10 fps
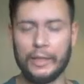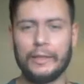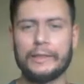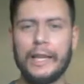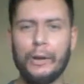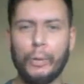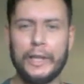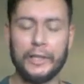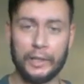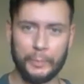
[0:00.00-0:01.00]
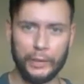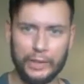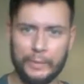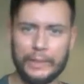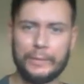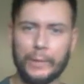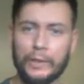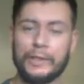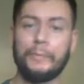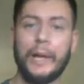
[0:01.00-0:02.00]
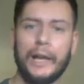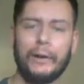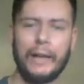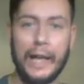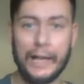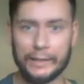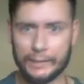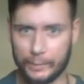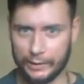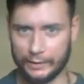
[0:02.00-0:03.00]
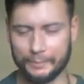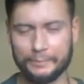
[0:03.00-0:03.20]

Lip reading: So that way you're going to build up explosive power and speed.